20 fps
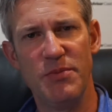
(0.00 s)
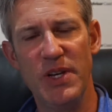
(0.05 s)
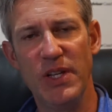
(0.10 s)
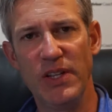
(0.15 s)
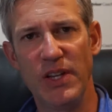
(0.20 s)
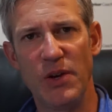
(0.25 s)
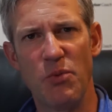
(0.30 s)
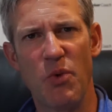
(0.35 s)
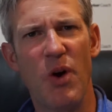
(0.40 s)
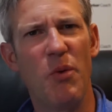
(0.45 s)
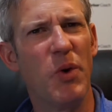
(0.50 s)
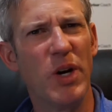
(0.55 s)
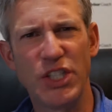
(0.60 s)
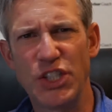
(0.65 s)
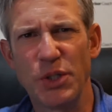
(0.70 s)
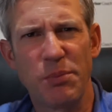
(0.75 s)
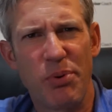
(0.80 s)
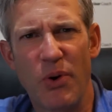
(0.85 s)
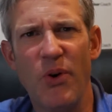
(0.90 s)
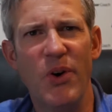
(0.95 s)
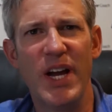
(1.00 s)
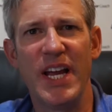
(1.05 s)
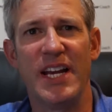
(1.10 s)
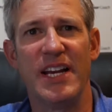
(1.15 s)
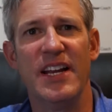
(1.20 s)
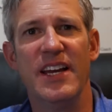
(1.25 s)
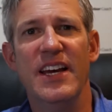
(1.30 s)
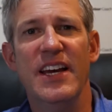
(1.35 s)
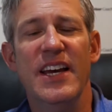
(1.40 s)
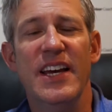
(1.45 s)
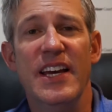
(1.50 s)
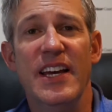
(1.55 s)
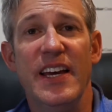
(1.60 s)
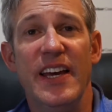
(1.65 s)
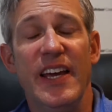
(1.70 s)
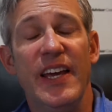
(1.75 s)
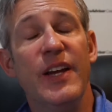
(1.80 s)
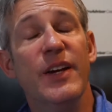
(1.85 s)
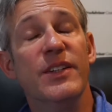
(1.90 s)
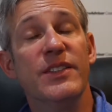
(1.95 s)
$1 million. What's your point?
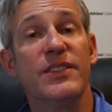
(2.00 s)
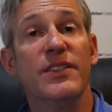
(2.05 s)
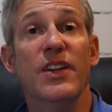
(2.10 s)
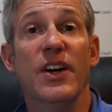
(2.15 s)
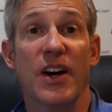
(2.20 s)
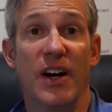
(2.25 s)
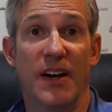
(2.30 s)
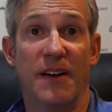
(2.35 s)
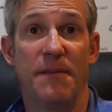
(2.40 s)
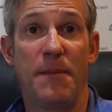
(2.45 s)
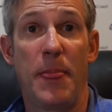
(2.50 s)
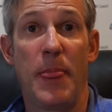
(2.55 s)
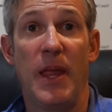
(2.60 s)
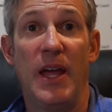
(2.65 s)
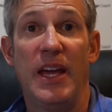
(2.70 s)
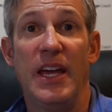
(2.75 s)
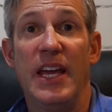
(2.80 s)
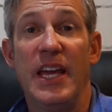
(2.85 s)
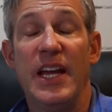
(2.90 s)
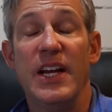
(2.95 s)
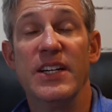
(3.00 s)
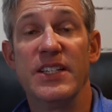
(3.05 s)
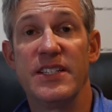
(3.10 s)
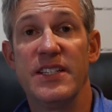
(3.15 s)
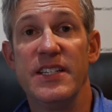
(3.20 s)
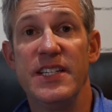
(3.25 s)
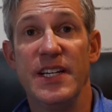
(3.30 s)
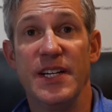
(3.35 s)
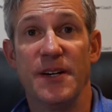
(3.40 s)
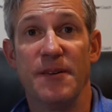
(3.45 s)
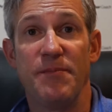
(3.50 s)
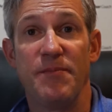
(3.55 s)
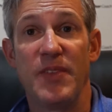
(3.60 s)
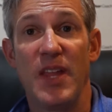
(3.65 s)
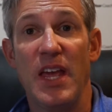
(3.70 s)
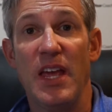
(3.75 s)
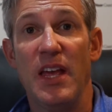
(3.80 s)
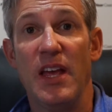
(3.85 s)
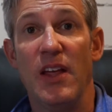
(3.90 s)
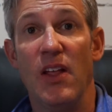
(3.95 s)
He goes, look, here's the deal.
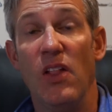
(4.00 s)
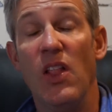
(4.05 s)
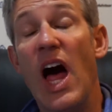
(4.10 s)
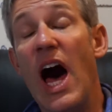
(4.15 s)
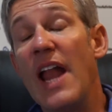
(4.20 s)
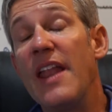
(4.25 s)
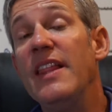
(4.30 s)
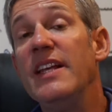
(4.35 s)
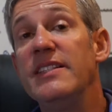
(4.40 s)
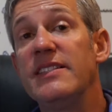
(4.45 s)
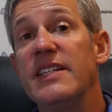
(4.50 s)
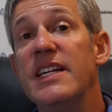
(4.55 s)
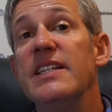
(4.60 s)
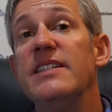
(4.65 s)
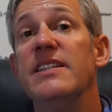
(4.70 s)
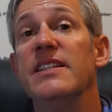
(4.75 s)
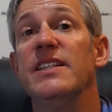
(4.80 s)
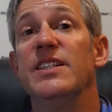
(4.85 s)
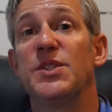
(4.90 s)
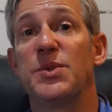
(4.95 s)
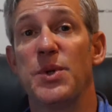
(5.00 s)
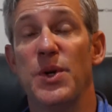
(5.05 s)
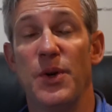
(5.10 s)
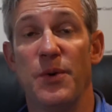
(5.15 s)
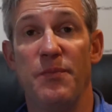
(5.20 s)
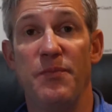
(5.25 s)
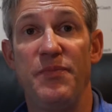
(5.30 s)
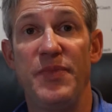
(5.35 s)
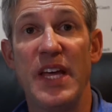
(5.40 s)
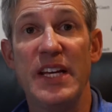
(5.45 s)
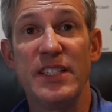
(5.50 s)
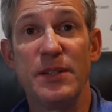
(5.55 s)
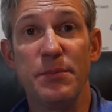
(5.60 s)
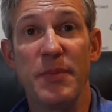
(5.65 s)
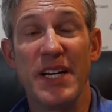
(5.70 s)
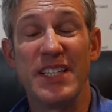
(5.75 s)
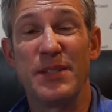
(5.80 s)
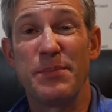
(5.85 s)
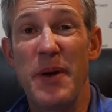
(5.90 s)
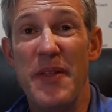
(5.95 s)
A lot of these kids in this room, they
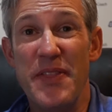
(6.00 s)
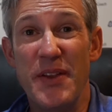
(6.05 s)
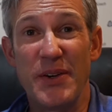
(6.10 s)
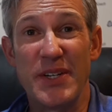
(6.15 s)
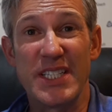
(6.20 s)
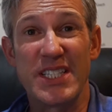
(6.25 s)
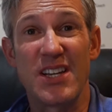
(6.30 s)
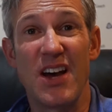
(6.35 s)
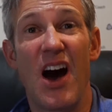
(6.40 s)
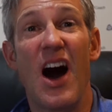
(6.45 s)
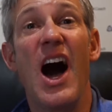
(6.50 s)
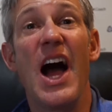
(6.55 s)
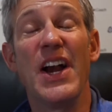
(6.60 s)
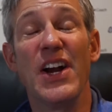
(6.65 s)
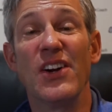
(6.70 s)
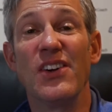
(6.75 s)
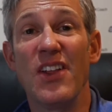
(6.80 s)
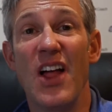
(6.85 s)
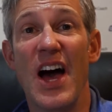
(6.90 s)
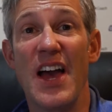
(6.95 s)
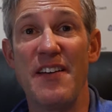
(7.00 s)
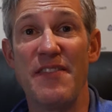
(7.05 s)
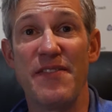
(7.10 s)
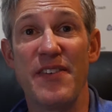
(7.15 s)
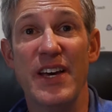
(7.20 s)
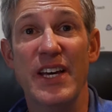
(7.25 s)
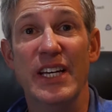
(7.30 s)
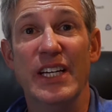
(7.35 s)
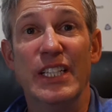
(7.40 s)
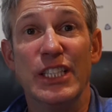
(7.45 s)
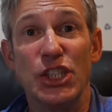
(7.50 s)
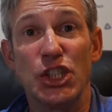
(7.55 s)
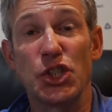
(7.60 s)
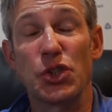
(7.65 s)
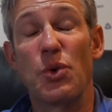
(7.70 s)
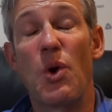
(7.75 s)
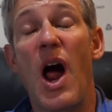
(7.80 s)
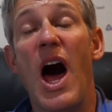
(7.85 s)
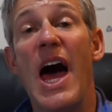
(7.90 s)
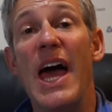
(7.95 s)
might spend their entire life
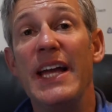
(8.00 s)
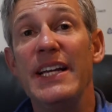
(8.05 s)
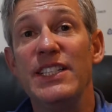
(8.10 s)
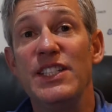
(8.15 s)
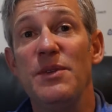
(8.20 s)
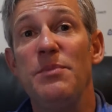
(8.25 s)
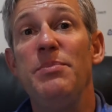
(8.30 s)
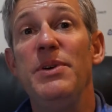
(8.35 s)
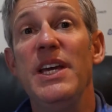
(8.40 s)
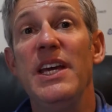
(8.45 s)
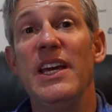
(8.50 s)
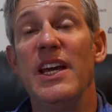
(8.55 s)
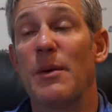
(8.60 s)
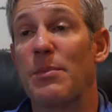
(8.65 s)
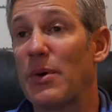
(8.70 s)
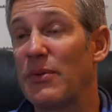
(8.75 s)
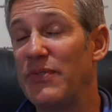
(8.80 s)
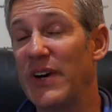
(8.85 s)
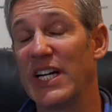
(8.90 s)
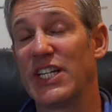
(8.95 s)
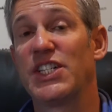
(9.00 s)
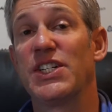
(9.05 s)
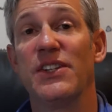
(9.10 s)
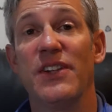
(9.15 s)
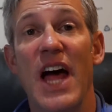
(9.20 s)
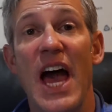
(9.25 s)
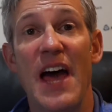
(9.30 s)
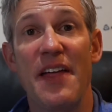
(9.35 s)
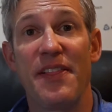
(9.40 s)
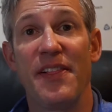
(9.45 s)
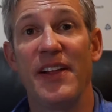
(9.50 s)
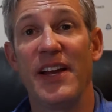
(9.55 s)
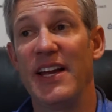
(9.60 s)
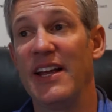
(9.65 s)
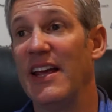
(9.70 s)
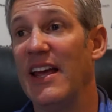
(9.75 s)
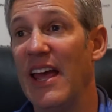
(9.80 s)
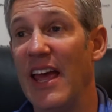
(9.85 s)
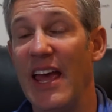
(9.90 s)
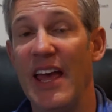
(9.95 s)
trying to be a professional
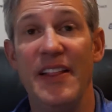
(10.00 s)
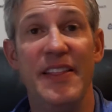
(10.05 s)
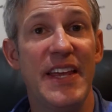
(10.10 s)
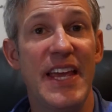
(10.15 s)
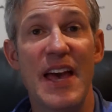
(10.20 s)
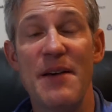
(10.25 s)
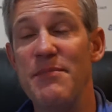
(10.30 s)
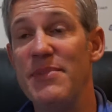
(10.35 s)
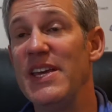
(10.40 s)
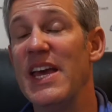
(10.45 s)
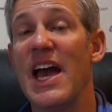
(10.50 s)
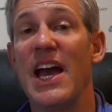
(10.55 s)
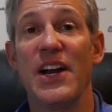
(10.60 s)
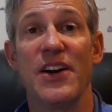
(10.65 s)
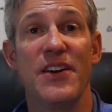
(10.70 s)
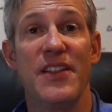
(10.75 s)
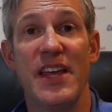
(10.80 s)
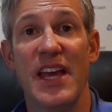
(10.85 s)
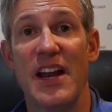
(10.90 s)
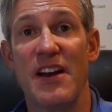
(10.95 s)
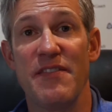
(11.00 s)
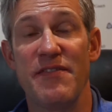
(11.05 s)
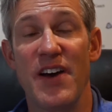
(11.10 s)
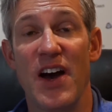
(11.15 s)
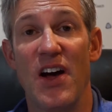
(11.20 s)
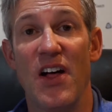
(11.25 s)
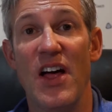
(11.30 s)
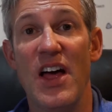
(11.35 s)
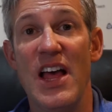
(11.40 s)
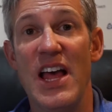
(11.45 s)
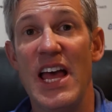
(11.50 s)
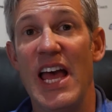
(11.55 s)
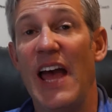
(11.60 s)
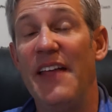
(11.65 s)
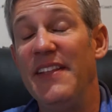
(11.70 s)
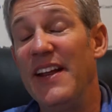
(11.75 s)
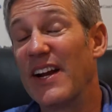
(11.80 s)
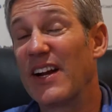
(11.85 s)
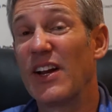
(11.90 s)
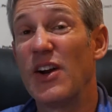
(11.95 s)
athlete in the NBA or in the NFL.
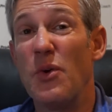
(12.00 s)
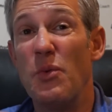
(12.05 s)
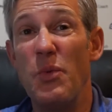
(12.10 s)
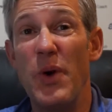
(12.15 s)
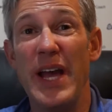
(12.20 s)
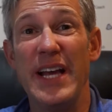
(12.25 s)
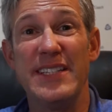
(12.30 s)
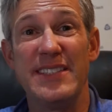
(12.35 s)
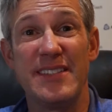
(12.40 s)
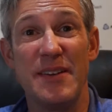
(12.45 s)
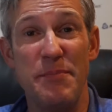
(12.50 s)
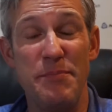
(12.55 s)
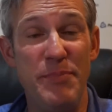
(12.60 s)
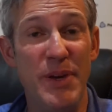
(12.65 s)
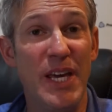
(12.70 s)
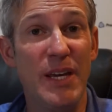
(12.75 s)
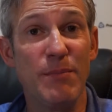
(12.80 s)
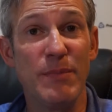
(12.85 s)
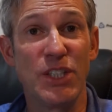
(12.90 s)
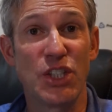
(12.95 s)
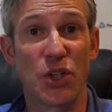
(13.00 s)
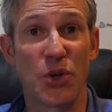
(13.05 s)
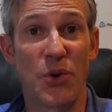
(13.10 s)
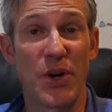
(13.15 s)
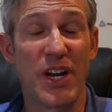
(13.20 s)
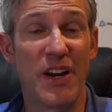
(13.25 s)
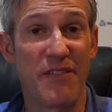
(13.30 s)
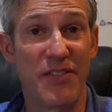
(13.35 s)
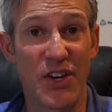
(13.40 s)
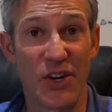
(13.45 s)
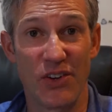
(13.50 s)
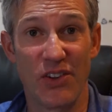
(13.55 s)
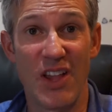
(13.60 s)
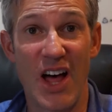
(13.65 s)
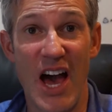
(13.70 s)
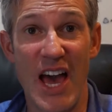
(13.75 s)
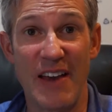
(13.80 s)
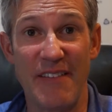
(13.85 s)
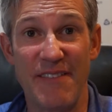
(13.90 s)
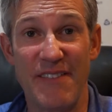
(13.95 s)
And they're gonna waste a big majority of their
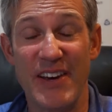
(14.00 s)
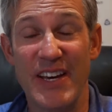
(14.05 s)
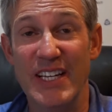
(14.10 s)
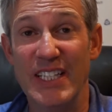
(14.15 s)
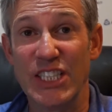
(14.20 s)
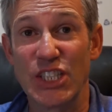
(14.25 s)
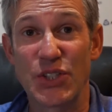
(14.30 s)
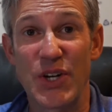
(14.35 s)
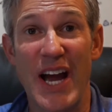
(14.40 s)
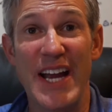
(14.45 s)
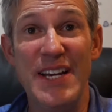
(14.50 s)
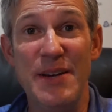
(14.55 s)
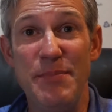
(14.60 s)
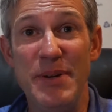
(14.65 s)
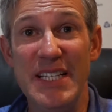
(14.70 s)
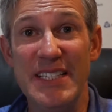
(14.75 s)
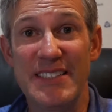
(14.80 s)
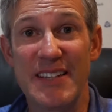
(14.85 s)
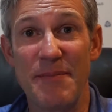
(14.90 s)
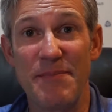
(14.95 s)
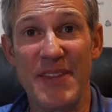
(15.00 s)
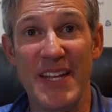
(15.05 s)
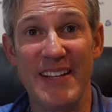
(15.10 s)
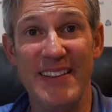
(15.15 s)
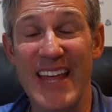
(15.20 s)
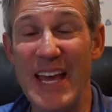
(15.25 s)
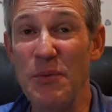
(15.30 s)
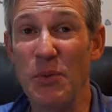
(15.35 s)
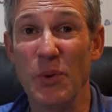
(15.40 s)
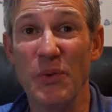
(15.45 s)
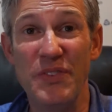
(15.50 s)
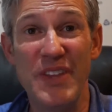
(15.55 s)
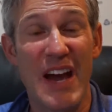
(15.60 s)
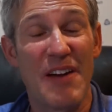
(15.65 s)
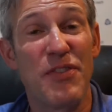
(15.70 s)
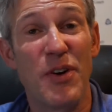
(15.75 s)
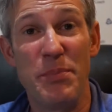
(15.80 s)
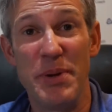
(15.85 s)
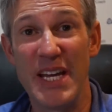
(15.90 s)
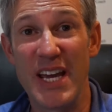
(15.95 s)
life trying to be something they will
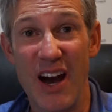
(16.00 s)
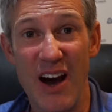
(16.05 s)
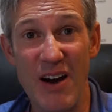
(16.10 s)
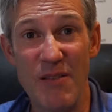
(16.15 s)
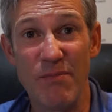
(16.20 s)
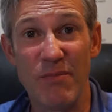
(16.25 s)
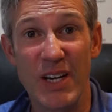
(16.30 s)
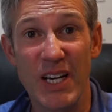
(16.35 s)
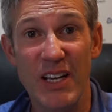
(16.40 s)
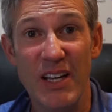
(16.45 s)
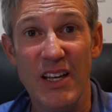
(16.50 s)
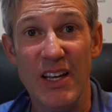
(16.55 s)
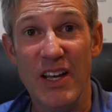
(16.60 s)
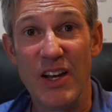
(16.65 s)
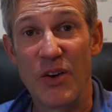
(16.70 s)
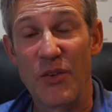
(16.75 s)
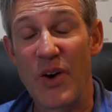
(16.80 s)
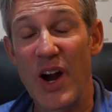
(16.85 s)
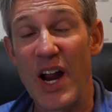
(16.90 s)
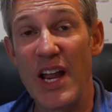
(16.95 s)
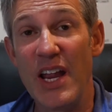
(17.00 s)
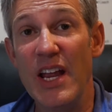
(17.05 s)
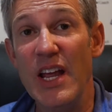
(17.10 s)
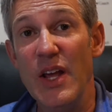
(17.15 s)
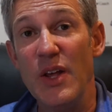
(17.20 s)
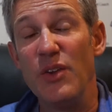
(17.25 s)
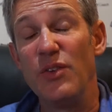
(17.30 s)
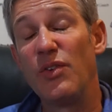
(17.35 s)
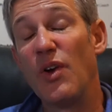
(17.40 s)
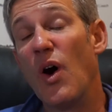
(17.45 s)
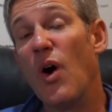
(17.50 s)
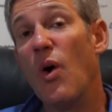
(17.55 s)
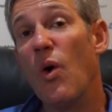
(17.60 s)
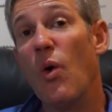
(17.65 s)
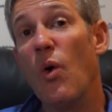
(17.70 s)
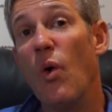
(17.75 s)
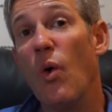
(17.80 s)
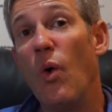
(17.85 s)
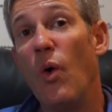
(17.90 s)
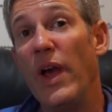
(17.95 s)
never become, right?
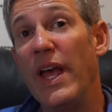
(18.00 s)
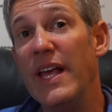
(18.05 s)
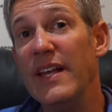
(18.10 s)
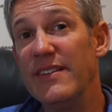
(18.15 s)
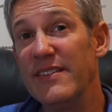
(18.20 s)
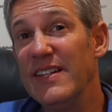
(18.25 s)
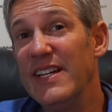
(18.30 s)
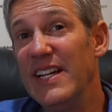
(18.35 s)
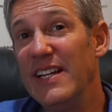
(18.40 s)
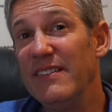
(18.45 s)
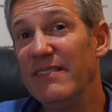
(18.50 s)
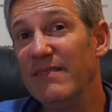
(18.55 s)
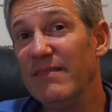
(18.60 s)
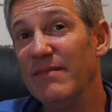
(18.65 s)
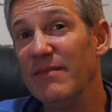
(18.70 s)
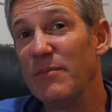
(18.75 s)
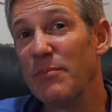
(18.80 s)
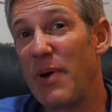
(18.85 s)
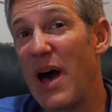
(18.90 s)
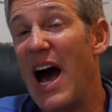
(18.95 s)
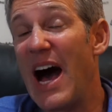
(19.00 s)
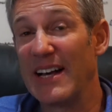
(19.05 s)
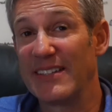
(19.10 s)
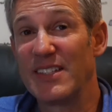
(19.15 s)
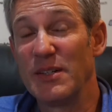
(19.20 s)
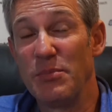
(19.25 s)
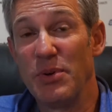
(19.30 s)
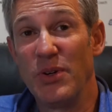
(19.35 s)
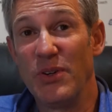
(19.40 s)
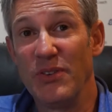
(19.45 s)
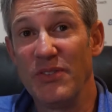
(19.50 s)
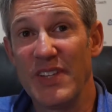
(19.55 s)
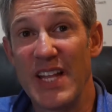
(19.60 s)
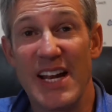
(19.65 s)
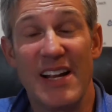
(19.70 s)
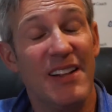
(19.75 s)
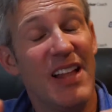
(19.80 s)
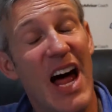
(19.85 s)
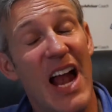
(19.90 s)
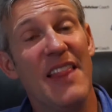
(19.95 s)
So isn't it possible
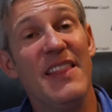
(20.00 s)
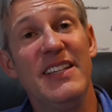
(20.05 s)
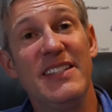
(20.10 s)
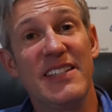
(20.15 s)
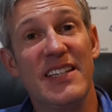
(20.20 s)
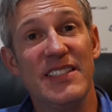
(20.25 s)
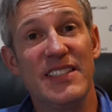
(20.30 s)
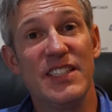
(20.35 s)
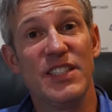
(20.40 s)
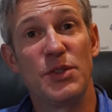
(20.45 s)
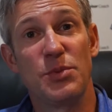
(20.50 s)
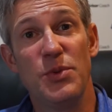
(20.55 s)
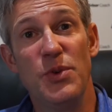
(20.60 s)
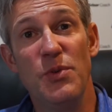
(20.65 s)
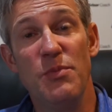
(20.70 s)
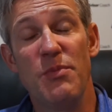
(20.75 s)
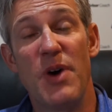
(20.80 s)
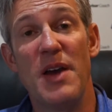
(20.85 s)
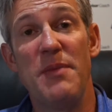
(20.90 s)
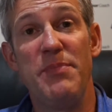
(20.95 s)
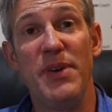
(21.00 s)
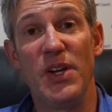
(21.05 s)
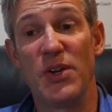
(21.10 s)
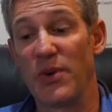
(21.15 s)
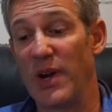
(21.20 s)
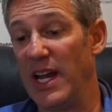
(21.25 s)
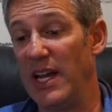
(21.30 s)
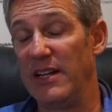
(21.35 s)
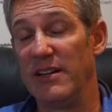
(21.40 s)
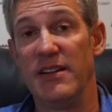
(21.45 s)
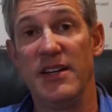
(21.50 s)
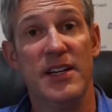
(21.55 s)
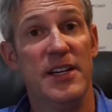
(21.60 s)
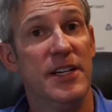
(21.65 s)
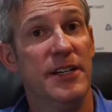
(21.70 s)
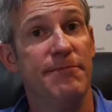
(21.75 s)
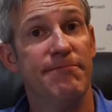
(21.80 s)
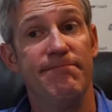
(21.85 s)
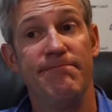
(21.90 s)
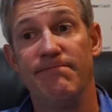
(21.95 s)
that a lot of these kids in this room might be great
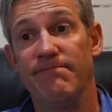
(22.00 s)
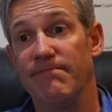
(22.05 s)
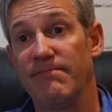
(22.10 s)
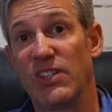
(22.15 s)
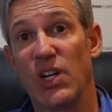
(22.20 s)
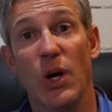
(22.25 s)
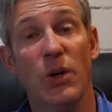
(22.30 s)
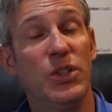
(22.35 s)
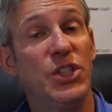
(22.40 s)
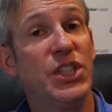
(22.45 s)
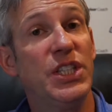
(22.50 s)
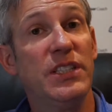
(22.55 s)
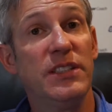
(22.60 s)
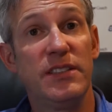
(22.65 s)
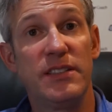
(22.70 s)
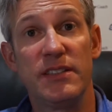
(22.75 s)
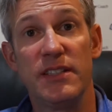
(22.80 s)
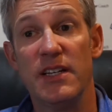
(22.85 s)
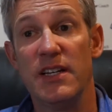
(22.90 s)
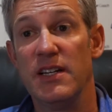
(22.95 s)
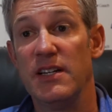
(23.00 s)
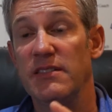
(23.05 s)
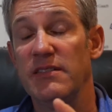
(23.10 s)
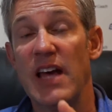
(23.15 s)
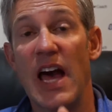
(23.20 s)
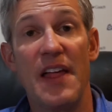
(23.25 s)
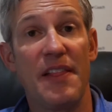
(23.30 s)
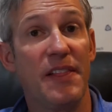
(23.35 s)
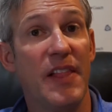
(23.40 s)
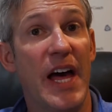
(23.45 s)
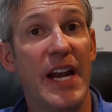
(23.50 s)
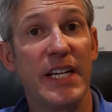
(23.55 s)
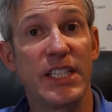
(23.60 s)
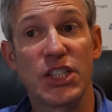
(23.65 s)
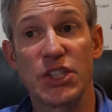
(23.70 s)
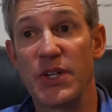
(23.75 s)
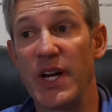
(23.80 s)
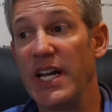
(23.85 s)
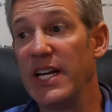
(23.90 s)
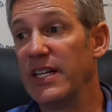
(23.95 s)
coaches,
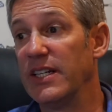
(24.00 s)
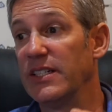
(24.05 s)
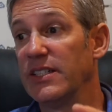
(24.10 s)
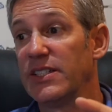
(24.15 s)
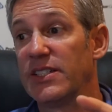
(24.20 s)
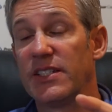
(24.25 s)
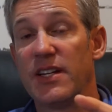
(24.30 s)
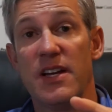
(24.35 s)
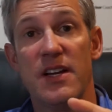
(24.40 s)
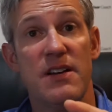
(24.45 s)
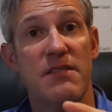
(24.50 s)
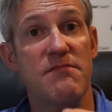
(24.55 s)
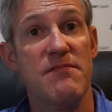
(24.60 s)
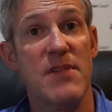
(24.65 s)
athletic trainers,